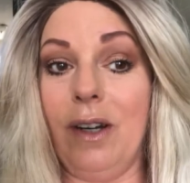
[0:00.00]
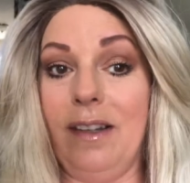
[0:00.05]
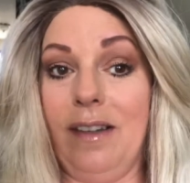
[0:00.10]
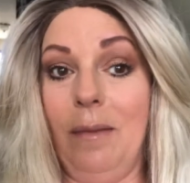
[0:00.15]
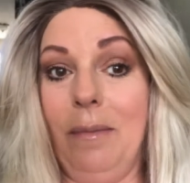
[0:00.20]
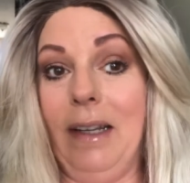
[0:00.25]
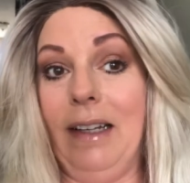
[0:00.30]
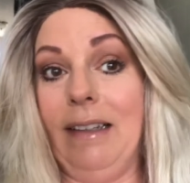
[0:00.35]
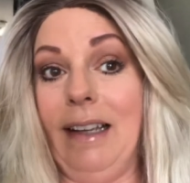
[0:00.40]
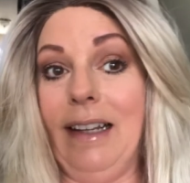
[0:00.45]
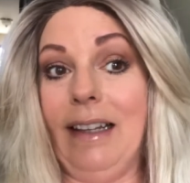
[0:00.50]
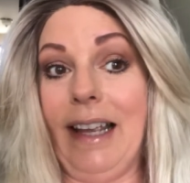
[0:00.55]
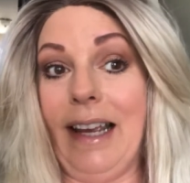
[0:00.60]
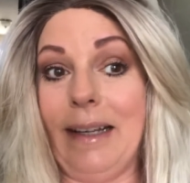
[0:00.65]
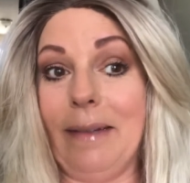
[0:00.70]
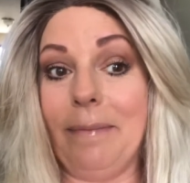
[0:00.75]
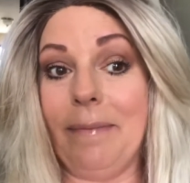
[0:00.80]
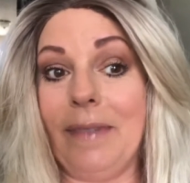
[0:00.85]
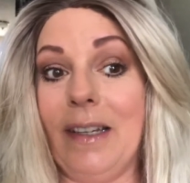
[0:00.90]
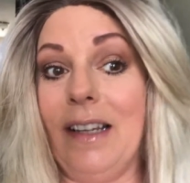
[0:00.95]
something like
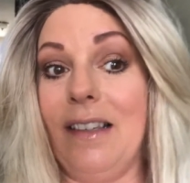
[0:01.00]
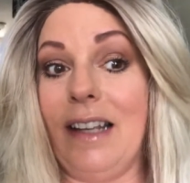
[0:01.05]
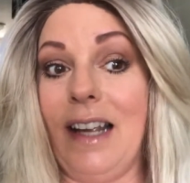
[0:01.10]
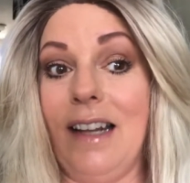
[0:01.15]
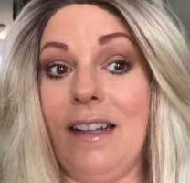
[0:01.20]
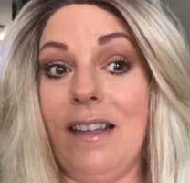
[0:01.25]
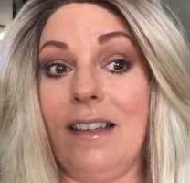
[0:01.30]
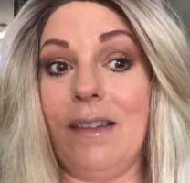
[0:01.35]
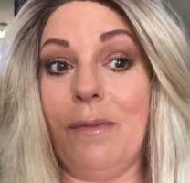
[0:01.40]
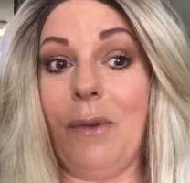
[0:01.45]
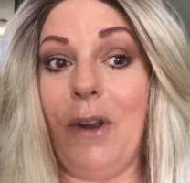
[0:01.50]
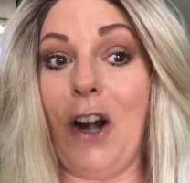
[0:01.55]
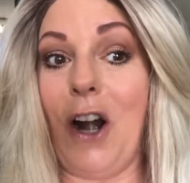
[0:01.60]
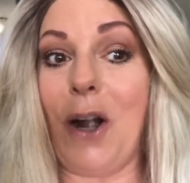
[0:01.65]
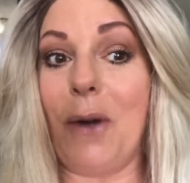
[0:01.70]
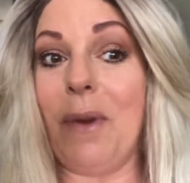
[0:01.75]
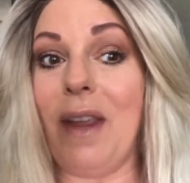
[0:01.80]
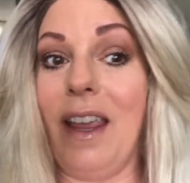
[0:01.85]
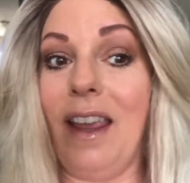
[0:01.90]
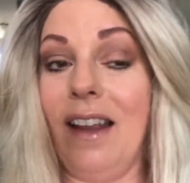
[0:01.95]
that, because that's what
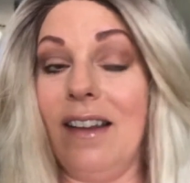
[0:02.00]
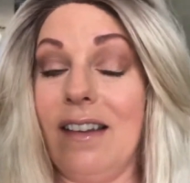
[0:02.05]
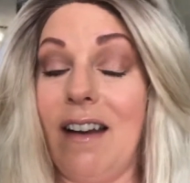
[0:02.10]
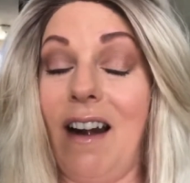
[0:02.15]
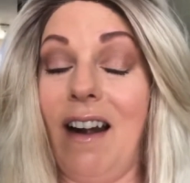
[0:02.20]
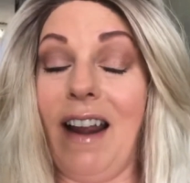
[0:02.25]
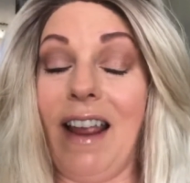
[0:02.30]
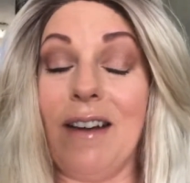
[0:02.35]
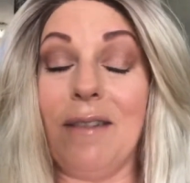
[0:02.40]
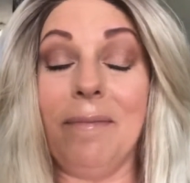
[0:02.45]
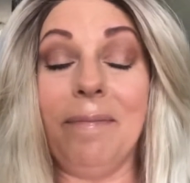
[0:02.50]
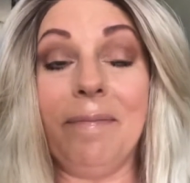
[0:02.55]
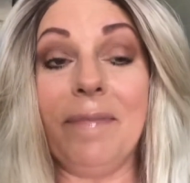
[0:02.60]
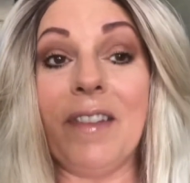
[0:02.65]
our weekends are now.